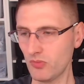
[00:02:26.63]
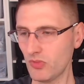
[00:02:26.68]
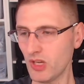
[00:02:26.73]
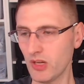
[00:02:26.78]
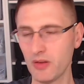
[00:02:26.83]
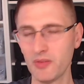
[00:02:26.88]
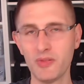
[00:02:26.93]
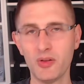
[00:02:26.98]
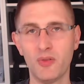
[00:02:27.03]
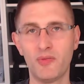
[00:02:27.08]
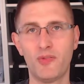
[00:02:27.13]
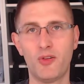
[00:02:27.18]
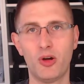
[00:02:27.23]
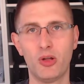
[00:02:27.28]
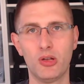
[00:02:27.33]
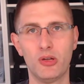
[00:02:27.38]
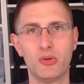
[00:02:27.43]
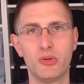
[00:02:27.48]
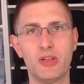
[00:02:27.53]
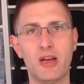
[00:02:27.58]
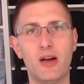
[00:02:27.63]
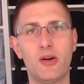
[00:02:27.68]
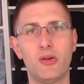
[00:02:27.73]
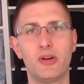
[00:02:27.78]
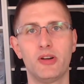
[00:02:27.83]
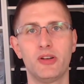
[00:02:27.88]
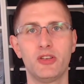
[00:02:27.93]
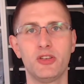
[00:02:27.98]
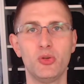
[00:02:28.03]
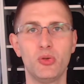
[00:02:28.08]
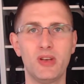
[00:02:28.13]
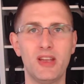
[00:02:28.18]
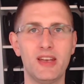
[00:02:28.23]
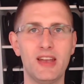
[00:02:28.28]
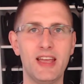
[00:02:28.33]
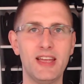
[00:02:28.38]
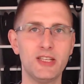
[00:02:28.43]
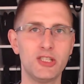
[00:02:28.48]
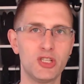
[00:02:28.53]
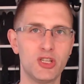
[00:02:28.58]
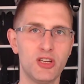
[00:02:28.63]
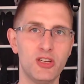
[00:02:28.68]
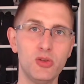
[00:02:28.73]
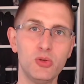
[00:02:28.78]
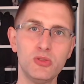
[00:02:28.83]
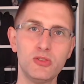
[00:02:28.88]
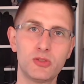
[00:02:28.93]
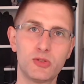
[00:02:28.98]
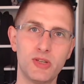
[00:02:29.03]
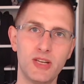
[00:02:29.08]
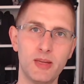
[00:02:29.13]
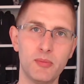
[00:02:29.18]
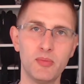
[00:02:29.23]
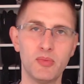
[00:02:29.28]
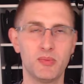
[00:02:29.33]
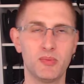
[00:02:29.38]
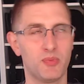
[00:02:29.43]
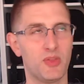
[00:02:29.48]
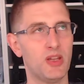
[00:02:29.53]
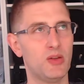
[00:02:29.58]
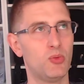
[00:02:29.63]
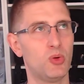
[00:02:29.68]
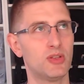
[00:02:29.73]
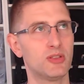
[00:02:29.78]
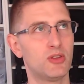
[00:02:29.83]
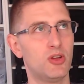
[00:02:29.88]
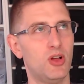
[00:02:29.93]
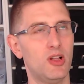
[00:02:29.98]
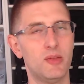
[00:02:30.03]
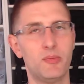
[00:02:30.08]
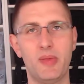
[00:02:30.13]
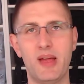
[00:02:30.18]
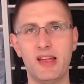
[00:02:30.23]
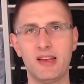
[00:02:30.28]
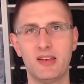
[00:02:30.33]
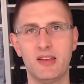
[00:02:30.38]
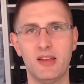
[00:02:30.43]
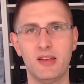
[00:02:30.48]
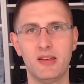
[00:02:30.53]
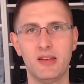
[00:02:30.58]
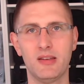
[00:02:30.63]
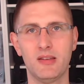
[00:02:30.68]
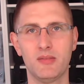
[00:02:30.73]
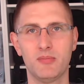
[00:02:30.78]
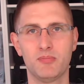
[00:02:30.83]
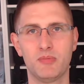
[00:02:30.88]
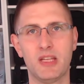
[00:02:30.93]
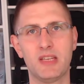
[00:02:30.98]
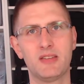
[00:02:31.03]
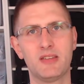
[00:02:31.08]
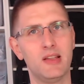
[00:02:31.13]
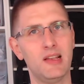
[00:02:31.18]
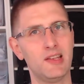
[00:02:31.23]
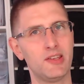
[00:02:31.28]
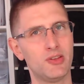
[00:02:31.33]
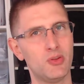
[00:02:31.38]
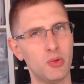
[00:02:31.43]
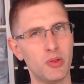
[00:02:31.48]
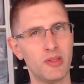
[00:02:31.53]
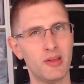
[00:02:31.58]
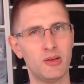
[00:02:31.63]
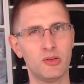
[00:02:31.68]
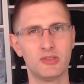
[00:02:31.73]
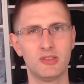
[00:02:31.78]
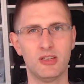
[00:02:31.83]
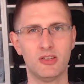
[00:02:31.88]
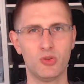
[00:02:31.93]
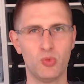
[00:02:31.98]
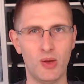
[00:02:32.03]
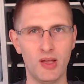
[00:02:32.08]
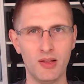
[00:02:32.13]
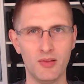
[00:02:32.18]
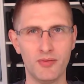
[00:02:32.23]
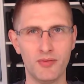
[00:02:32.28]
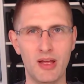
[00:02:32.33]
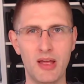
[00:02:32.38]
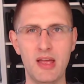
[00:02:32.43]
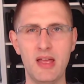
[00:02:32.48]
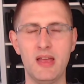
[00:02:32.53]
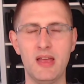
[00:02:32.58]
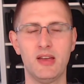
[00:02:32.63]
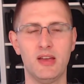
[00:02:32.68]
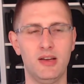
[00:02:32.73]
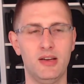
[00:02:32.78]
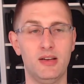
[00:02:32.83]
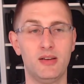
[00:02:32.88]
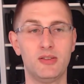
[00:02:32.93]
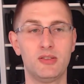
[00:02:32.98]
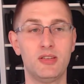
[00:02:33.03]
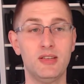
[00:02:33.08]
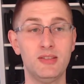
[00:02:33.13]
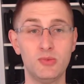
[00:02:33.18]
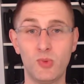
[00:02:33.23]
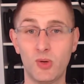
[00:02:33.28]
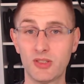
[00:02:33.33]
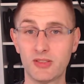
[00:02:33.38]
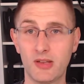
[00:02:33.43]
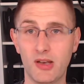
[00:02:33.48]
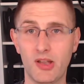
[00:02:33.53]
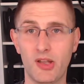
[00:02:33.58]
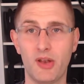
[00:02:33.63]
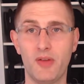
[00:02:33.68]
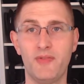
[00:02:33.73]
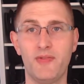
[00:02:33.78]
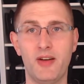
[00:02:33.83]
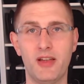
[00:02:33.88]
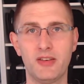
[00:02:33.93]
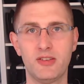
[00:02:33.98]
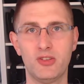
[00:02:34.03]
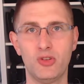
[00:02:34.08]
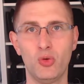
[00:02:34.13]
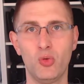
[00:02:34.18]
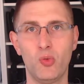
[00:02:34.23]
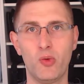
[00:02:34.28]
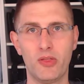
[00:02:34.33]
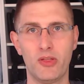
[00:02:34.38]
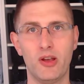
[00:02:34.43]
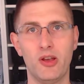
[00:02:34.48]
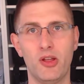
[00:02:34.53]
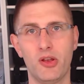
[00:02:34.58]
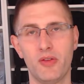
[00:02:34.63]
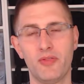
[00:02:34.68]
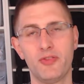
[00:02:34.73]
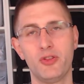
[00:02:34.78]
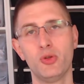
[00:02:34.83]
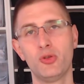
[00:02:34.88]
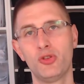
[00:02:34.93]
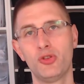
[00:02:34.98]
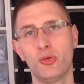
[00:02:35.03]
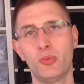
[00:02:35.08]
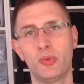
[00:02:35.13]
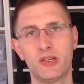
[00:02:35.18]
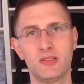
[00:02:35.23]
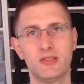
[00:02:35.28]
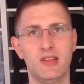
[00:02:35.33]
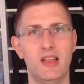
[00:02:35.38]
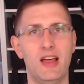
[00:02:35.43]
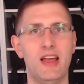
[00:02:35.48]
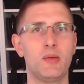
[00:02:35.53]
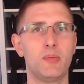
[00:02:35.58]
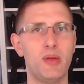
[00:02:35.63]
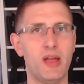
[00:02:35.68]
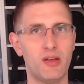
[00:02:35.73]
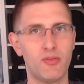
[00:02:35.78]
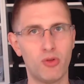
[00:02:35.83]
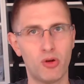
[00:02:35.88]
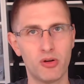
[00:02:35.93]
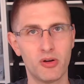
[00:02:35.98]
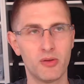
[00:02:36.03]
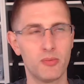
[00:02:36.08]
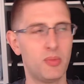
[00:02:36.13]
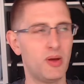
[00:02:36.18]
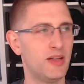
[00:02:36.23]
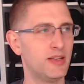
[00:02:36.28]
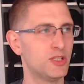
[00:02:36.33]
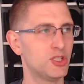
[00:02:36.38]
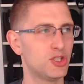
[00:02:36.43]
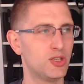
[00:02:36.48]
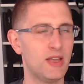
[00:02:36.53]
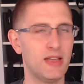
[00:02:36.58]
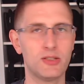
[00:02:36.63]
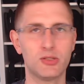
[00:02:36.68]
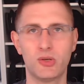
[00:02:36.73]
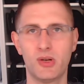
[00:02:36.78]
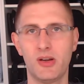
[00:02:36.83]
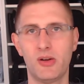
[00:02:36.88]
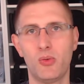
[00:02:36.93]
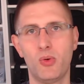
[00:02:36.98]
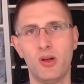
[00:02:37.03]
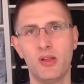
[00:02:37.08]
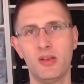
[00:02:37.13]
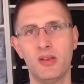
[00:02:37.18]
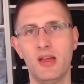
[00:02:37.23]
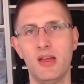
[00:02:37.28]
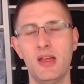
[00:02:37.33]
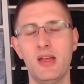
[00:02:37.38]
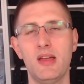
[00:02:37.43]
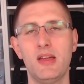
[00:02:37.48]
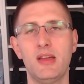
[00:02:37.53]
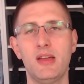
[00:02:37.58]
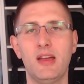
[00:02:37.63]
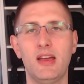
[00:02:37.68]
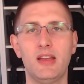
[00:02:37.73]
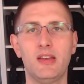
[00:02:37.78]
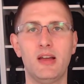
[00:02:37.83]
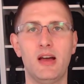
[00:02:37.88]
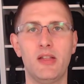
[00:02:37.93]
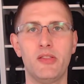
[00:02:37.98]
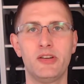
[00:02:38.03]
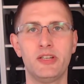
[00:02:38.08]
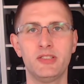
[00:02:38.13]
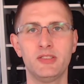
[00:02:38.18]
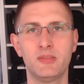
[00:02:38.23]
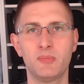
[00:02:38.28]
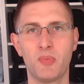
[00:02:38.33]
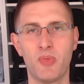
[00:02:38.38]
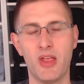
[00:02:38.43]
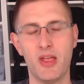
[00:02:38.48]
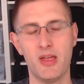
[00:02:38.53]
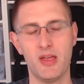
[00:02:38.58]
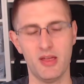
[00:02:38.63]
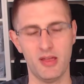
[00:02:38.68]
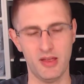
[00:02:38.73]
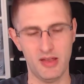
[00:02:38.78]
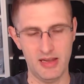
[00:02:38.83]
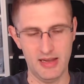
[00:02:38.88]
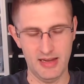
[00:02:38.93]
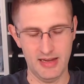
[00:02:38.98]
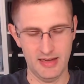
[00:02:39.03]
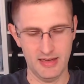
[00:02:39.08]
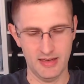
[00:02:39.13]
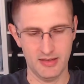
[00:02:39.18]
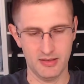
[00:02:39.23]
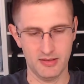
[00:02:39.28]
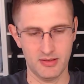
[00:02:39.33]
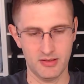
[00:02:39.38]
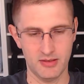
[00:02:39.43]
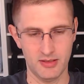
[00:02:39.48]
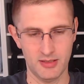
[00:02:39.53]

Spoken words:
if you followed our NewNet HQ stream, it was called back then, until 2012, this was a lot of fun too, with a lot of YouTubers like Back Forward Punch, NextShredder1, and others. And